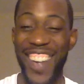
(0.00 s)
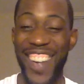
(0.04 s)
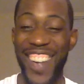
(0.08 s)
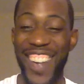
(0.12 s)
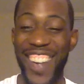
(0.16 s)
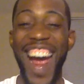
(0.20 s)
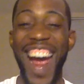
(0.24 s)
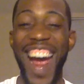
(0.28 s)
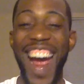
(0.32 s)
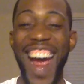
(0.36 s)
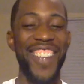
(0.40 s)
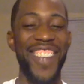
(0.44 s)

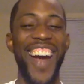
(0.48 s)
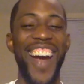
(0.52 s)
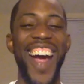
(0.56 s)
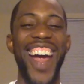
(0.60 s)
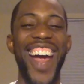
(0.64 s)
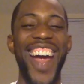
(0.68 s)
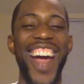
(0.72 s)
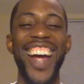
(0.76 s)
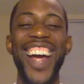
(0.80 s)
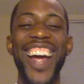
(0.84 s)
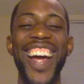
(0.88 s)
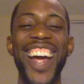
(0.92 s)

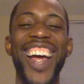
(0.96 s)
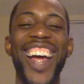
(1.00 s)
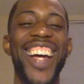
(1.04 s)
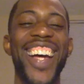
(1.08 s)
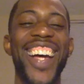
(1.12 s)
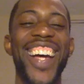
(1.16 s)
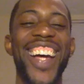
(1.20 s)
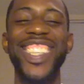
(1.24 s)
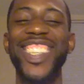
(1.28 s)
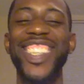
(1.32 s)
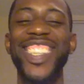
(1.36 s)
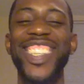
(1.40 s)
Right.
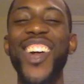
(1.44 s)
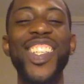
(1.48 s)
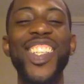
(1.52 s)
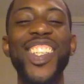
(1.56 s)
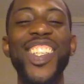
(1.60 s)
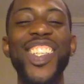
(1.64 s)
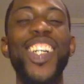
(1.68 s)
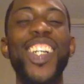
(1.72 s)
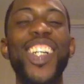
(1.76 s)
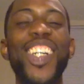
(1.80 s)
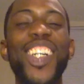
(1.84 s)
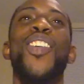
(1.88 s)
There's no
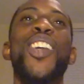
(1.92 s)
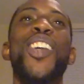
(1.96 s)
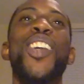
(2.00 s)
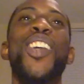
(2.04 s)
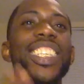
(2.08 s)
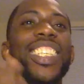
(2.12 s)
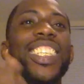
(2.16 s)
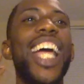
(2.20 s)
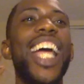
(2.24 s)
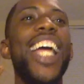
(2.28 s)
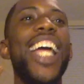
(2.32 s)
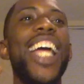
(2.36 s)
you
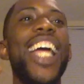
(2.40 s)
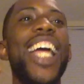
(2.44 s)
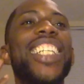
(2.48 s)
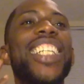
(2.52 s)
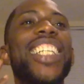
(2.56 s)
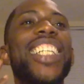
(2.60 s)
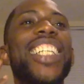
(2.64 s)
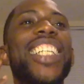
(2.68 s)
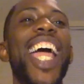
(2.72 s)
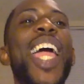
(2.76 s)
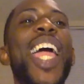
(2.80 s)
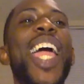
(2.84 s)
can take
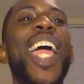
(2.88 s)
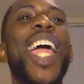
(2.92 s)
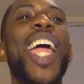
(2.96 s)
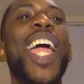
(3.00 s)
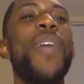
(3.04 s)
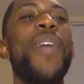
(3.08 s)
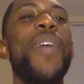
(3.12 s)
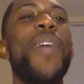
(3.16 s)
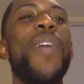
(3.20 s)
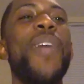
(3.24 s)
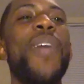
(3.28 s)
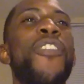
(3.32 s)
that
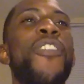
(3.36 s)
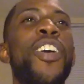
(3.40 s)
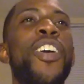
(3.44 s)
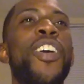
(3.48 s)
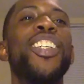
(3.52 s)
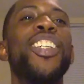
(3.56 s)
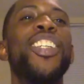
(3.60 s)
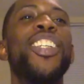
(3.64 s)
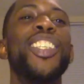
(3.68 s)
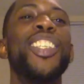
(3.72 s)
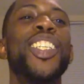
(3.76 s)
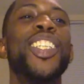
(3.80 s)
same
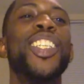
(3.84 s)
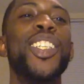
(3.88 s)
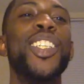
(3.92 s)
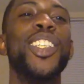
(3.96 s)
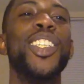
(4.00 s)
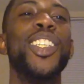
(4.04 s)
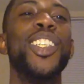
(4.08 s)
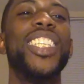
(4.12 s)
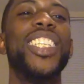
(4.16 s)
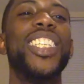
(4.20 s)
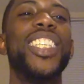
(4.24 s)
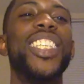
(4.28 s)
effort you
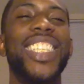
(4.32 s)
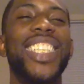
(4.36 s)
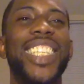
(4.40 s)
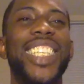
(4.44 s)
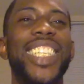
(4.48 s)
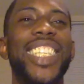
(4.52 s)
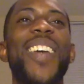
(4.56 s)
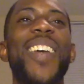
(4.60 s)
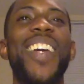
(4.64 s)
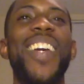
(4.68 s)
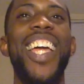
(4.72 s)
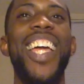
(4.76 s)
use, that
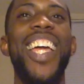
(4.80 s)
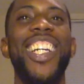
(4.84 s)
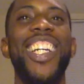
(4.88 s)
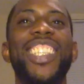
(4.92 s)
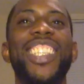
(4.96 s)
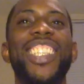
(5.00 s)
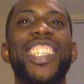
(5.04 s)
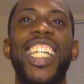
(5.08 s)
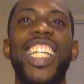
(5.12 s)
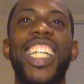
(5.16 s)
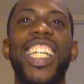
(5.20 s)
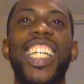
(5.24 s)
same
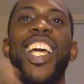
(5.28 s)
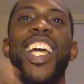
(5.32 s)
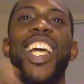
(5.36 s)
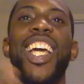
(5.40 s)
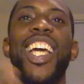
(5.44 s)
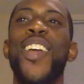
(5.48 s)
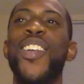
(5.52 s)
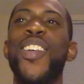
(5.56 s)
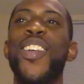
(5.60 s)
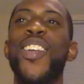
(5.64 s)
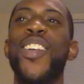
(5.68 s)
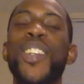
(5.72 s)
energy
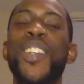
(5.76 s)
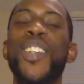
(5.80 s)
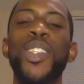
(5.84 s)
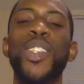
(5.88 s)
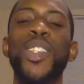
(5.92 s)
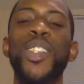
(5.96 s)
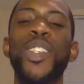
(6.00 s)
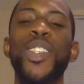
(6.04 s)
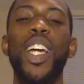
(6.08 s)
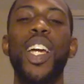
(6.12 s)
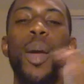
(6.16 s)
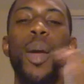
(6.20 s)
you
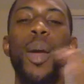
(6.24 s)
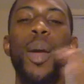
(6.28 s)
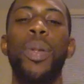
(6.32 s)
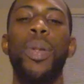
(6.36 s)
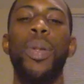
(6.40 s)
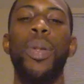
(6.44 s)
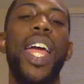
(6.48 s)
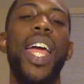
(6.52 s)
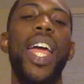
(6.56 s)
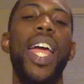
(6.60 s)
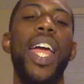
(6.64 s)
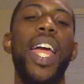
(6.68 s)
use to
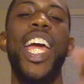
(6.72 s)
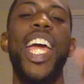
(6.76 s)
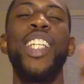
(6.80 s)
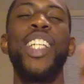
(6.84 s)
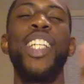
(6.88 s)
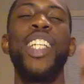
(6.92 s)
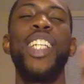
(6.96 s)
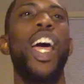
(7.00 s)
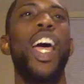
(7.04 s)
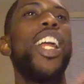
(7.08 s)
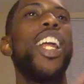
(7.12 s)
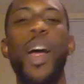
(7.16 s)
complain,
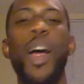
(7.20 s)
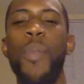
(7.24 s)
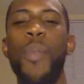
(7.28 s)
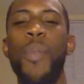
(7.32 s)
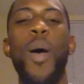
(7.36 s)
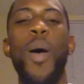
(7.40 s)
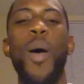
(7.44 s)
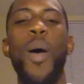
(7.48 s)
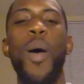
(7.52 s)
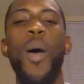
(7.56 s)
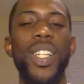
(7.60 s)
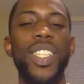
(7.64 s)
and try to
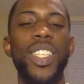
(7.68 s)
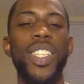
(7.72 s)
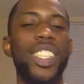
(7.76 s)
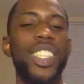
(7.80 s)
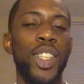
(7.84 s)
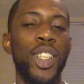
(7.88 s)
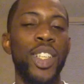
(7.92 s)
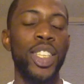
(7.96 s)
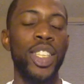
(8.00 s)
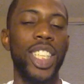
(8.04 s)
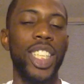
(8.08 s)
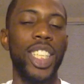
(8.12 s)
come up with a
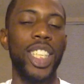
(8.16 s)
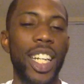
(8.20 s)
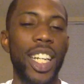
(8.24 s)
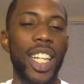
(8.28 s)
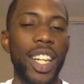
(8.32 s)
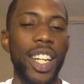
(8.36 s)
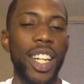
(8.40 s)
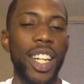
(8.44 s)
solution.